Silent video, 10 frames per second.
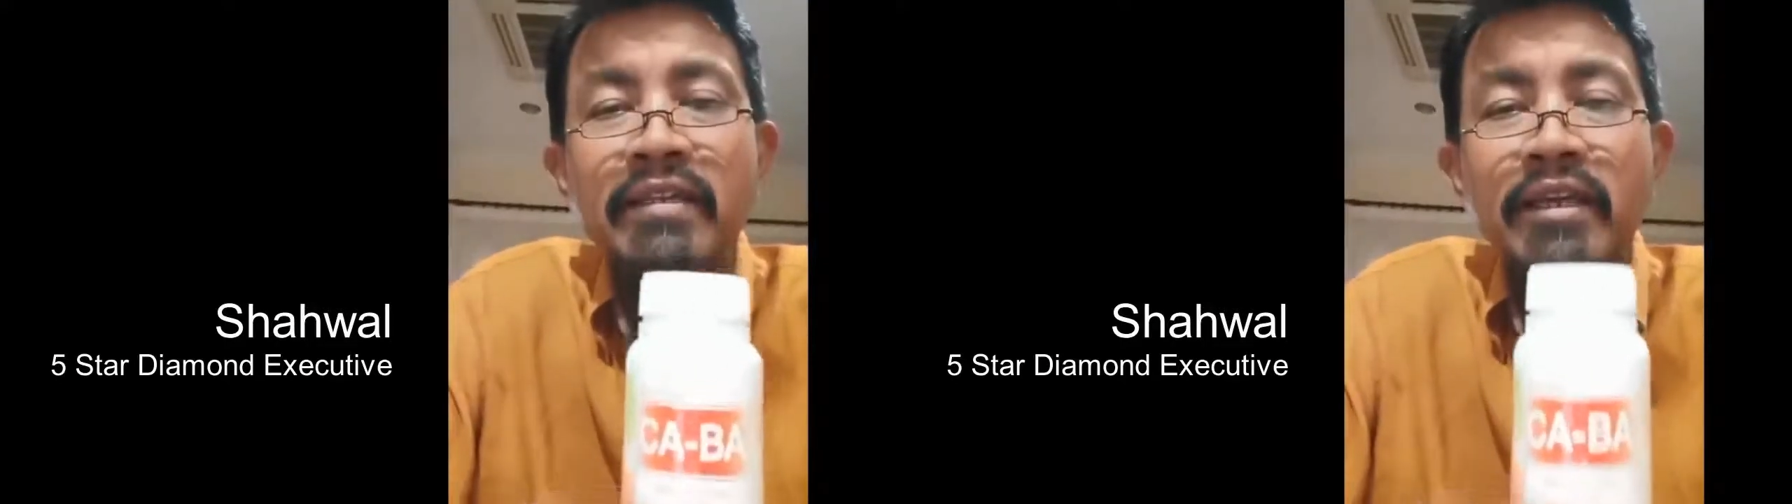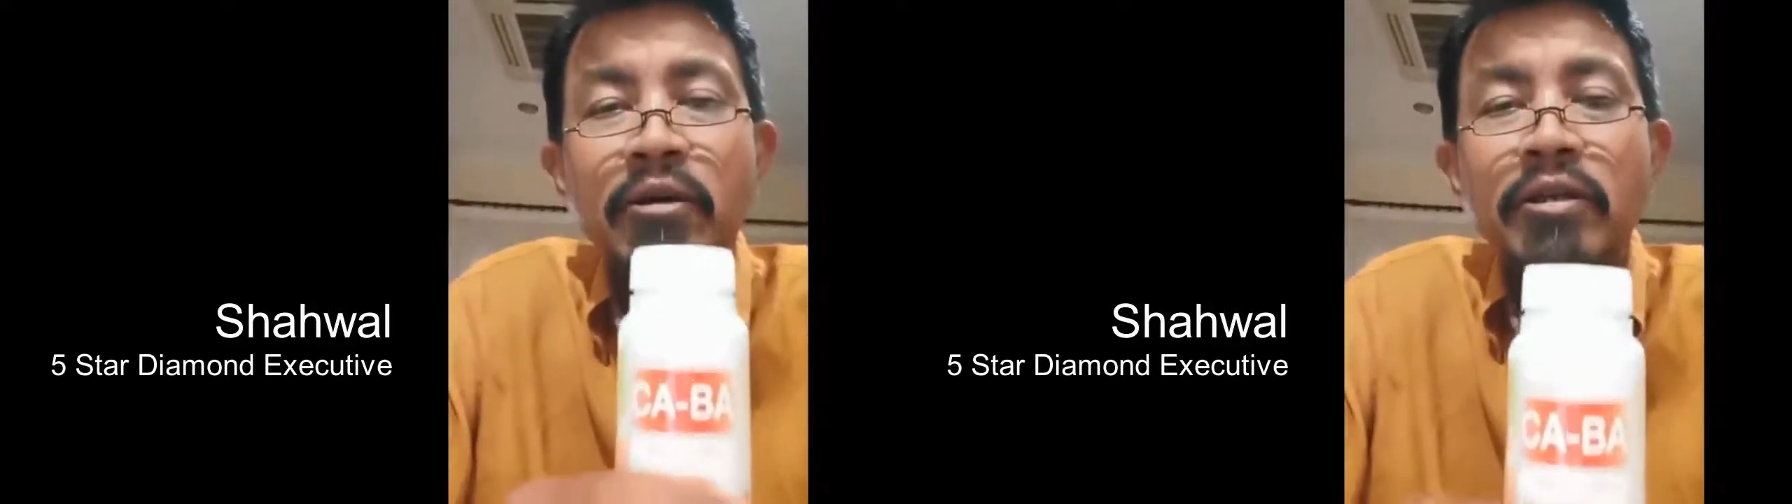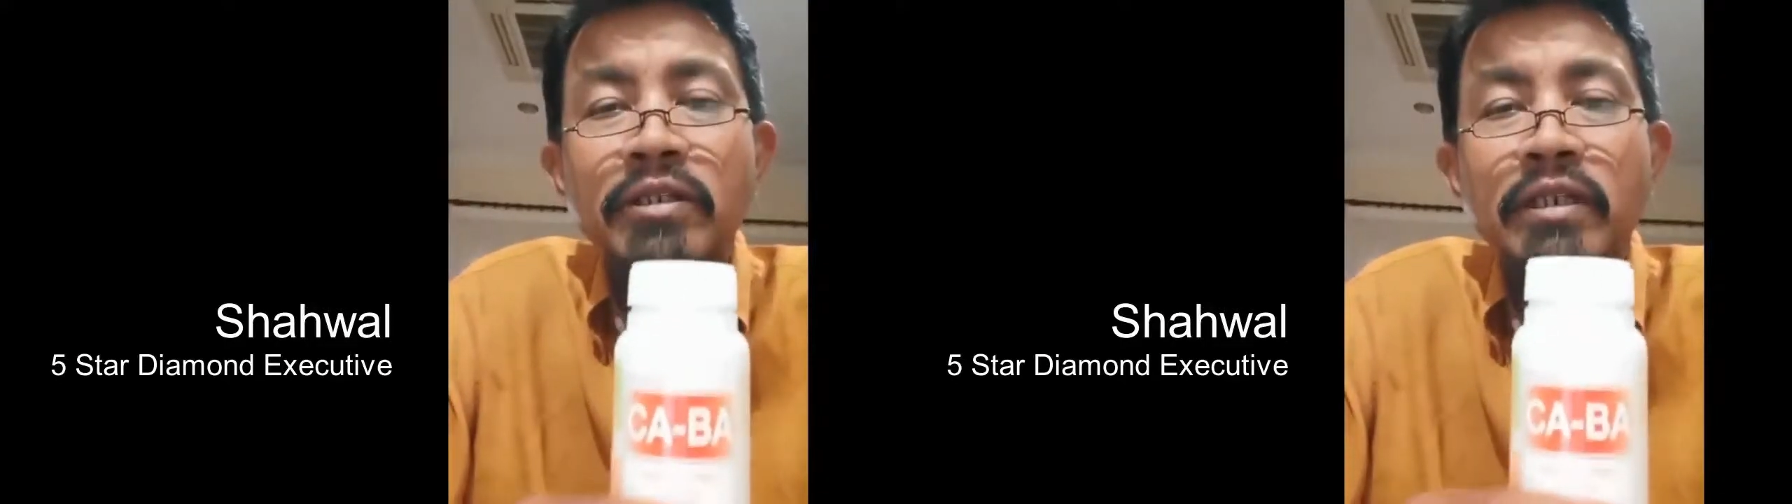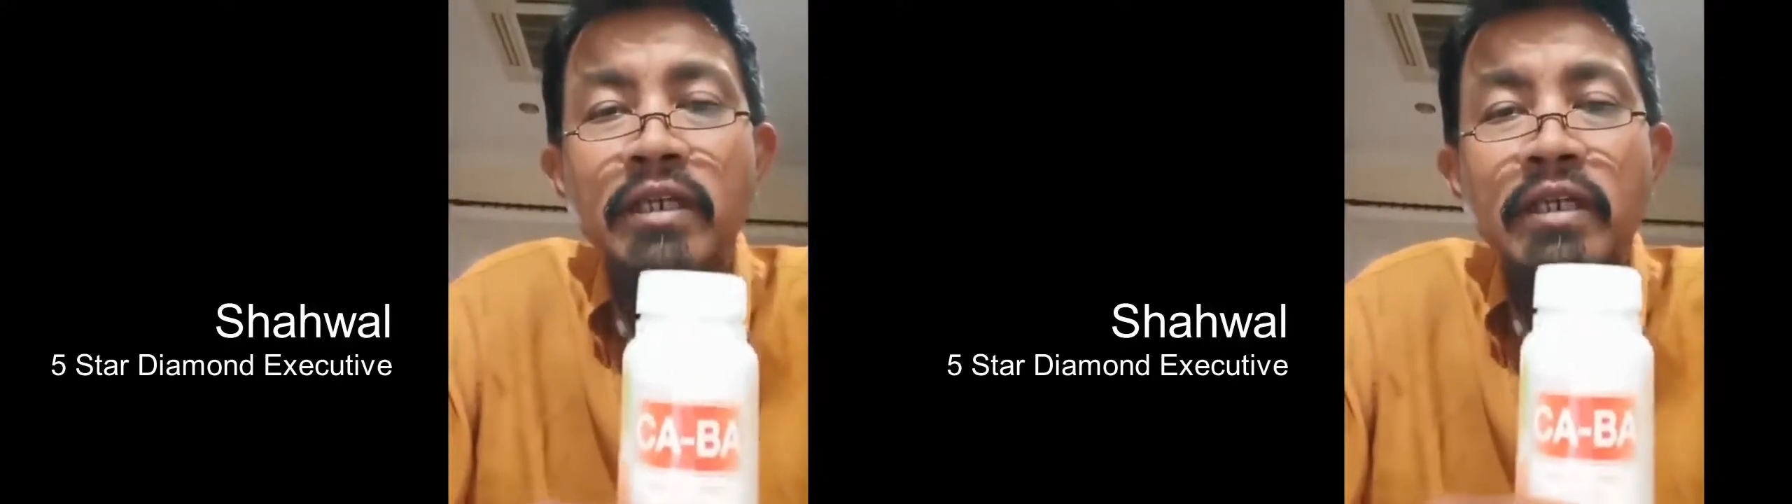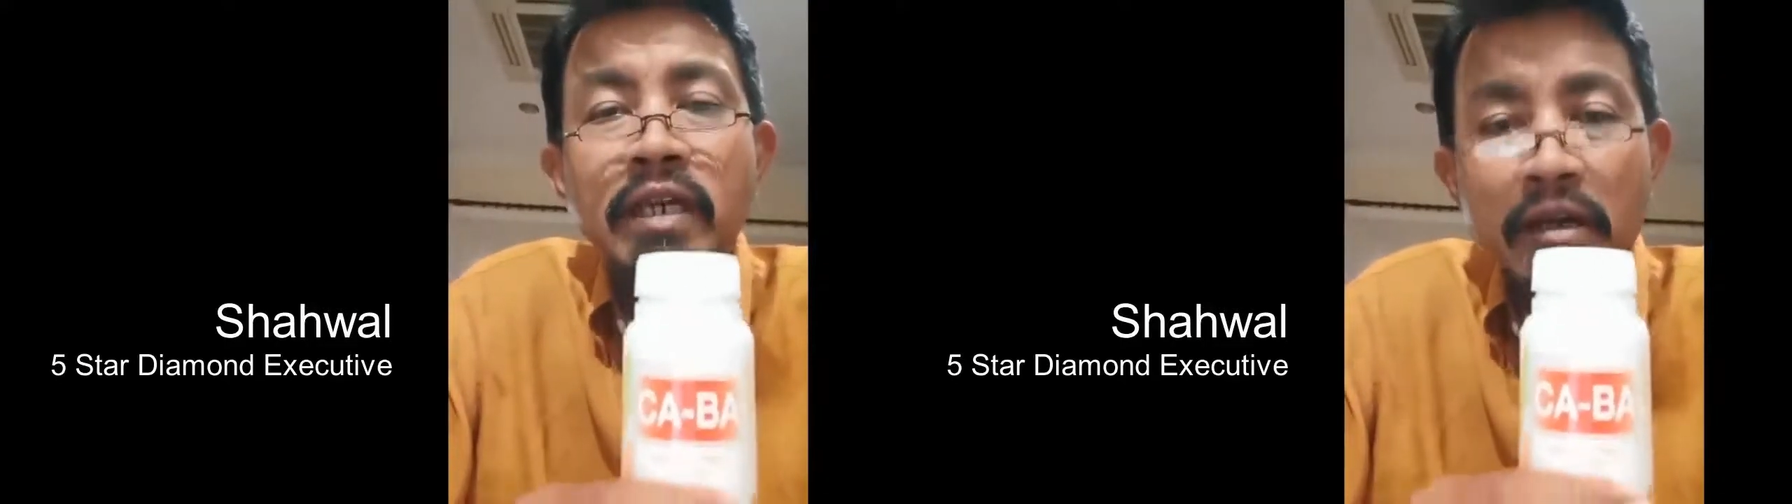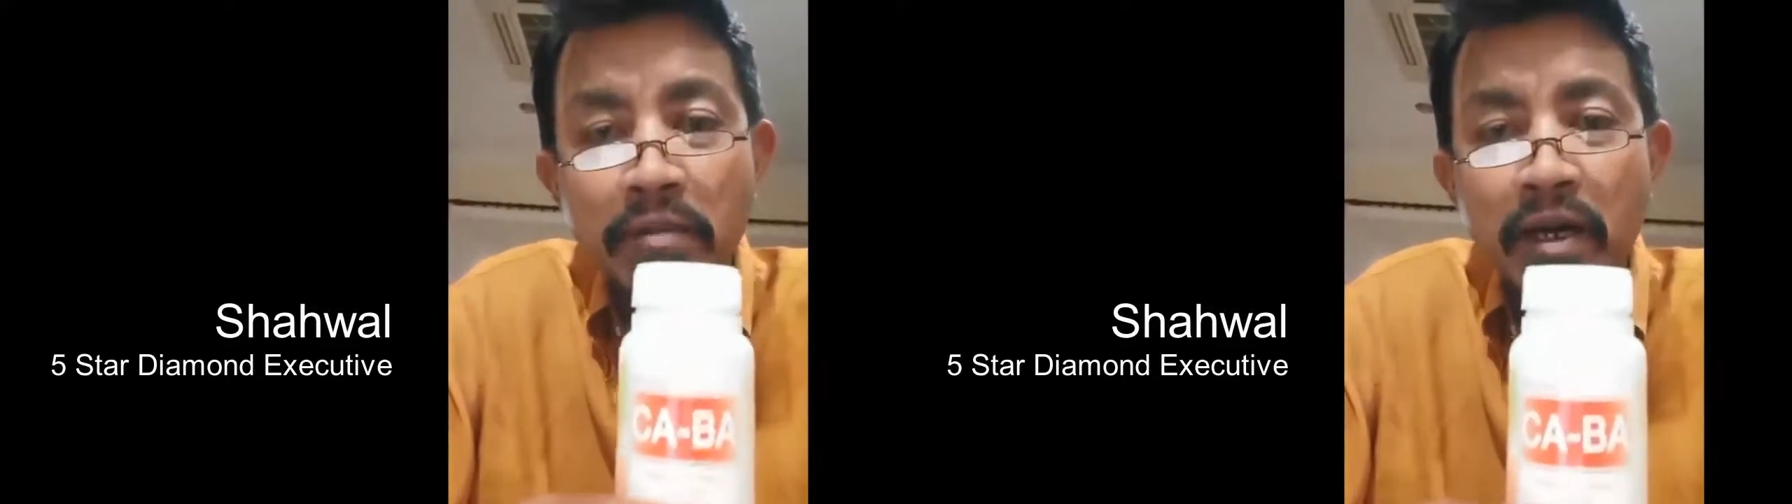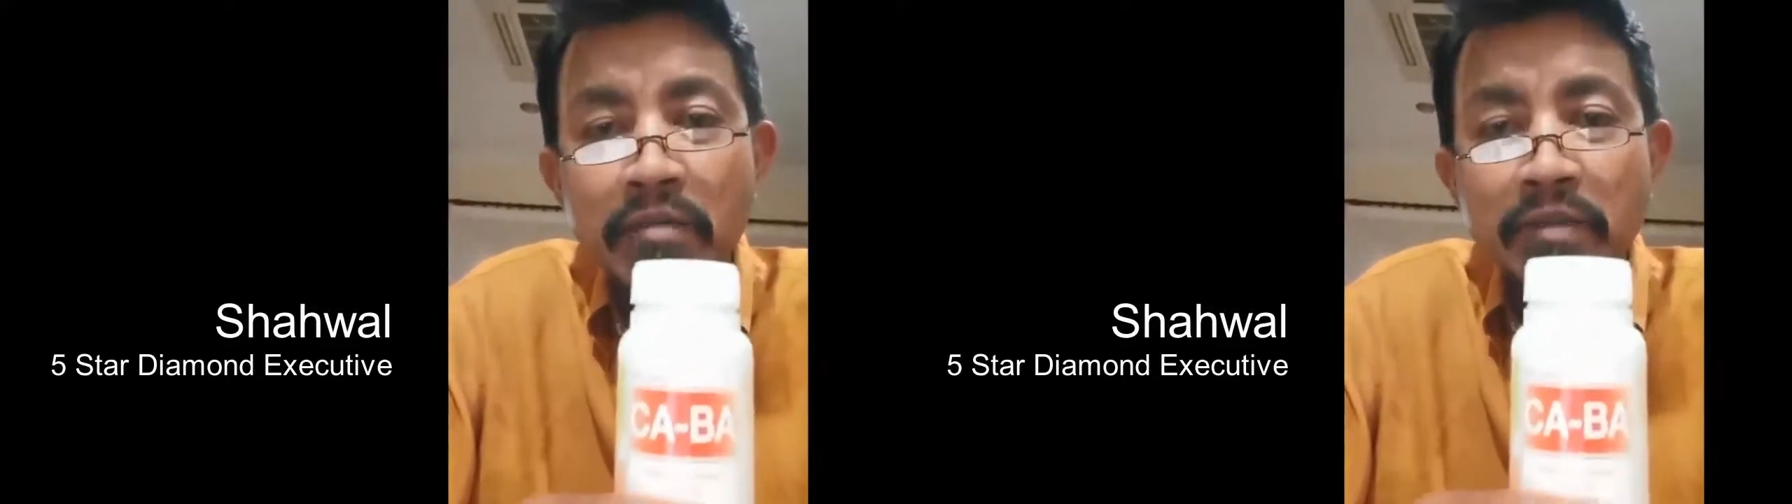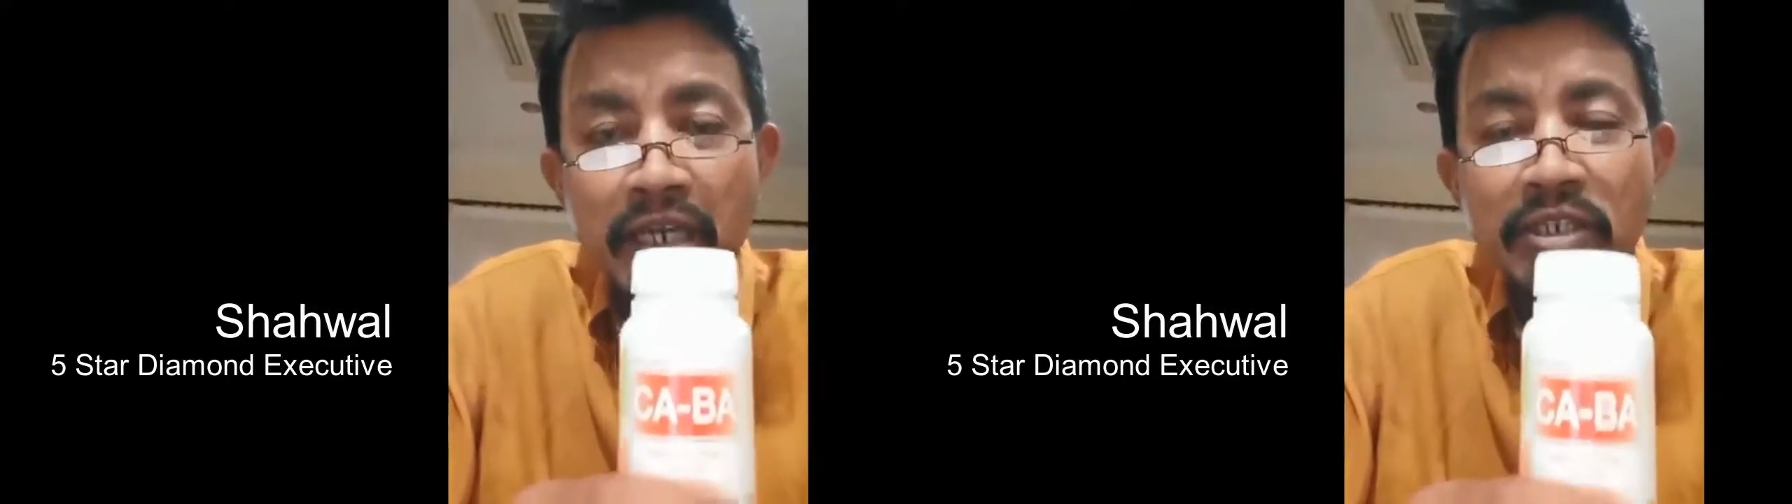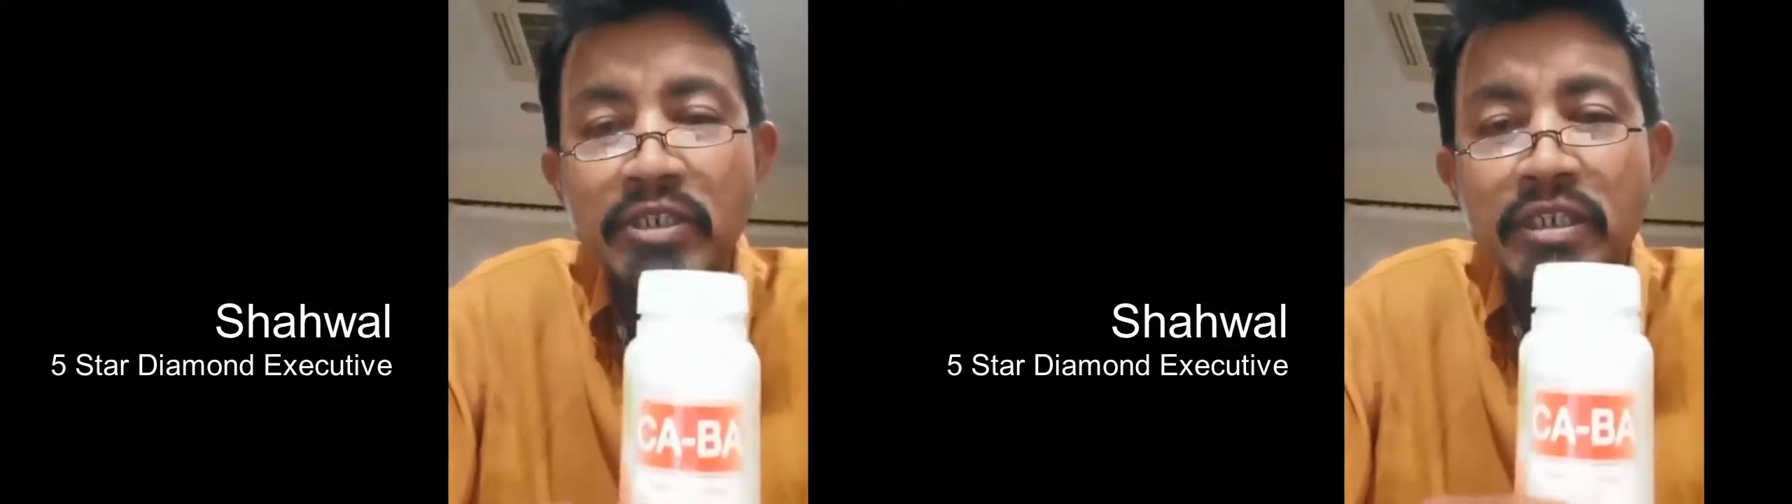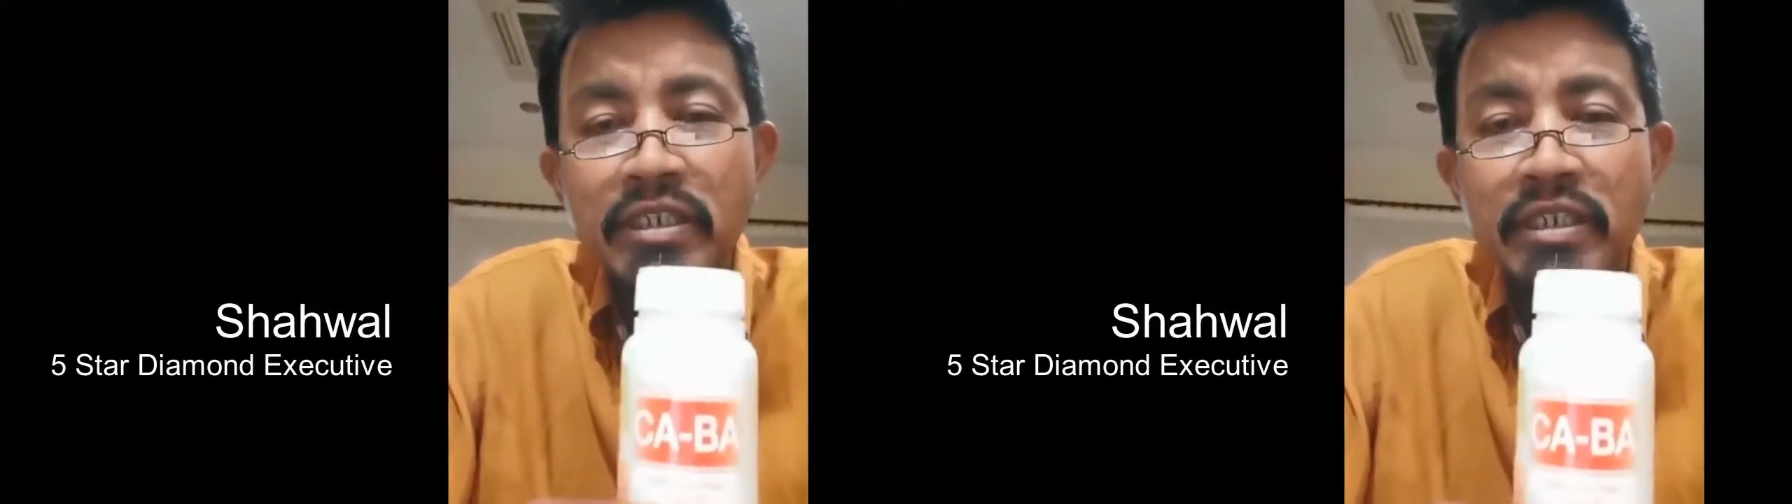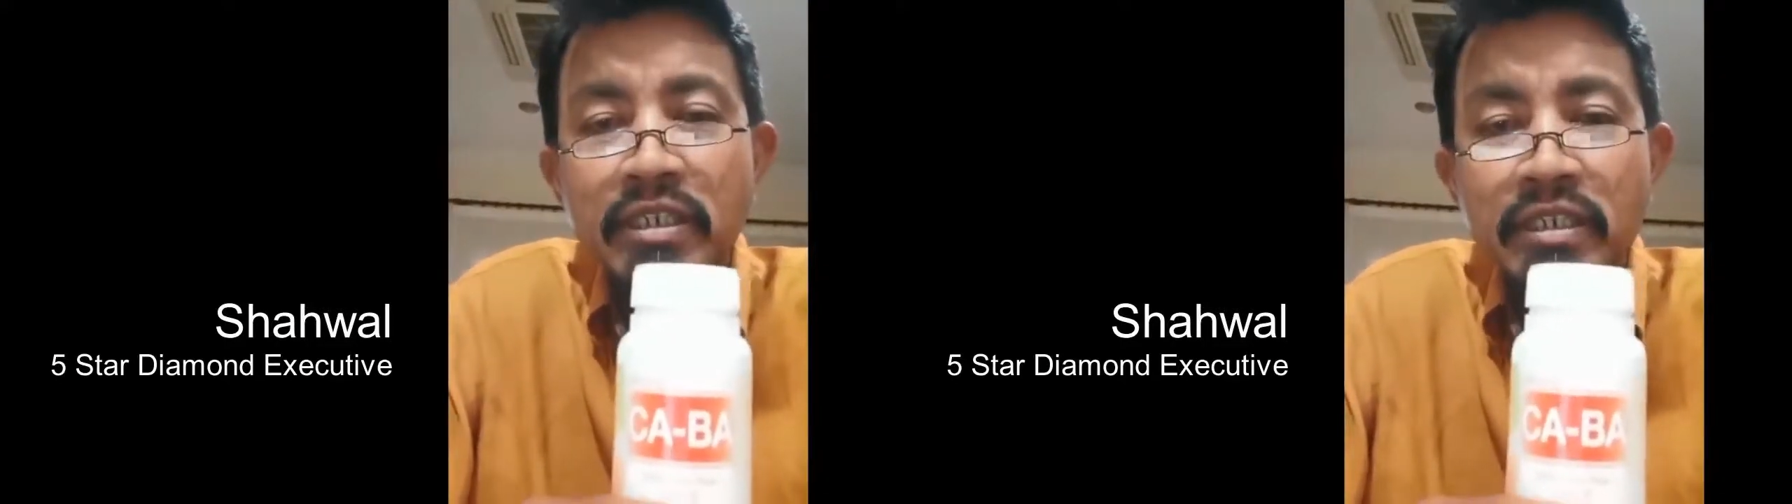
They call it Kaba in Malaysia,